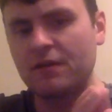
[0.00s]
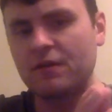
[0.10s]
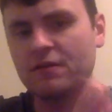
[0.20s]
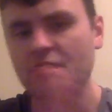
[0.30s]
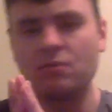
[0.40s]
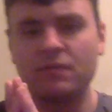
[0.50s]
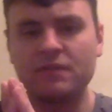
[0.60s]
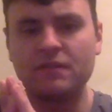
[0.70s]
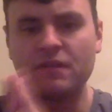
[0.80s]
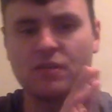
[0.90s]
So with
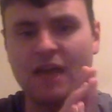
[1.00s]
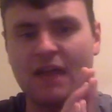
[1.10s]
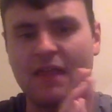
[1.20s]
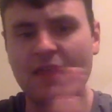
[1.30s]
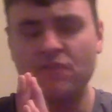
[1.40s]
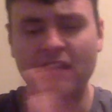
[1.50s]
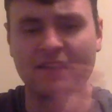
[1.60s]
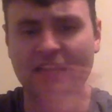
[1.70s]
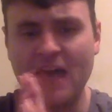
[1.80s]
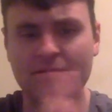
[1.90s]
that
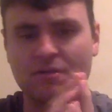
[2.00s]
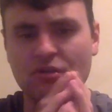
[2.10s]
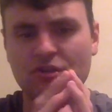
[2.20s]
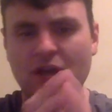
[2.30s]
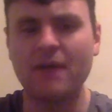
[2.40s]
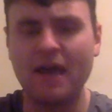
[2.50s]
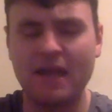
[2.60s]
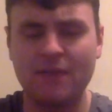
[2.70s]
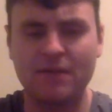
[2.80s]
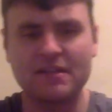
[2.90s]
Devontae Adams news, I
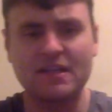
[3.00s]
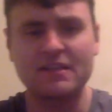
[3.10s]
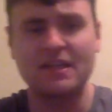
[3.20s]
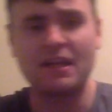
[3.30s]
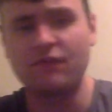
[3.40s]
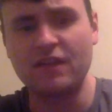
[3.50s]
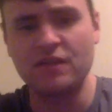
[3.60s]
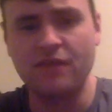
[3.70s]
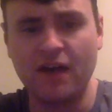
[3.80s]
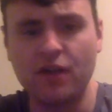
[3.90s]
am going to take that at face
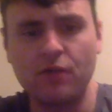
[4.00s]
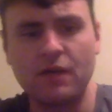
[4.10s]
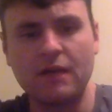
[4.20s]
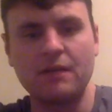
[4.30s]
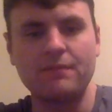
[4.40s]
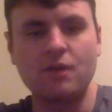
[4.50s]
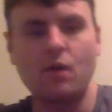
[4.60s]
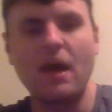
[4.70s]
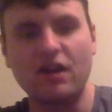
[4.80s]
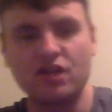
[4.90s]
value, and I'm going to go
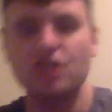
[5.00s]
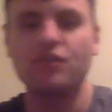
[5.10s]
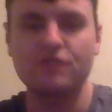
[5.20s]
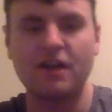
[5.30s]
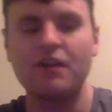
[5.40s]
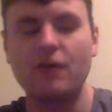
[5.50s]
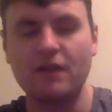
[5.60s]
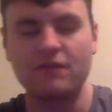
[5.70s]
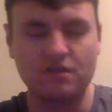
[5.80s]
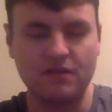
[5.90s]
Aaron Jones here. I know I
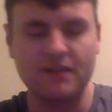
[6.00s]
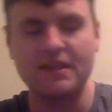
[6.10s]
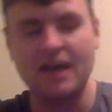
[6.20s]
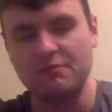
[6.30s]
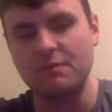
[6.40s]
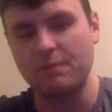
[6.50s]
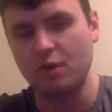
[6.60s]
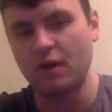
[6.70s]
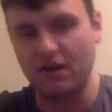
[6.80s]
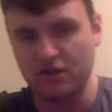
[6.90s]
originally liked Adams, but I'm
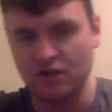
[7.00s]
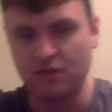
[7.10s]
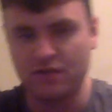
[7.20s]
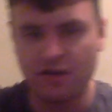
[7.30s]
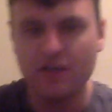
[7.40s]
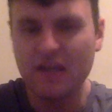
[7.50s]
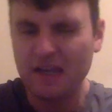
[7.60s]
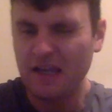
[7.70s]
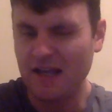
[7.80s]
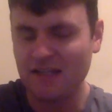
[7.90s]
going to go Aaron Jones here.
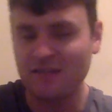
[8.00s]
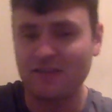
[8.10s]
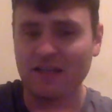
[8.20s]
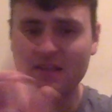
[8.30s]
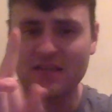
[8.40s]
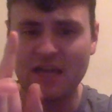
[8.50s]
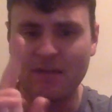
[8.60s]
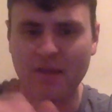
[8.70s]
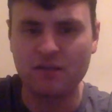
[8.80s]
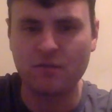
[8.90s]
And that's the thing in this game
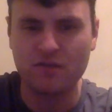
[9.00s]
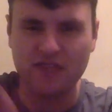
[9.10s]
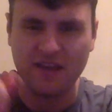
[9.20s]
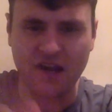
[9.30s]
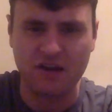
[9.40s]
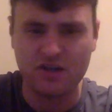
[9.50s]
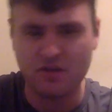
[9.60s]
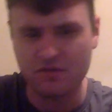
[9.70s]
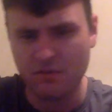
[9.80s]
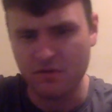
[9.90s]
I like the most. I like Aaron
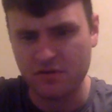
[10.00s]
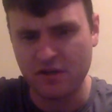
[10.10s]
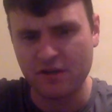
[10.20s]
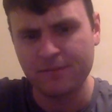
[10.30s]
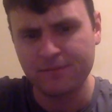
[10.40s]
Jones the most here.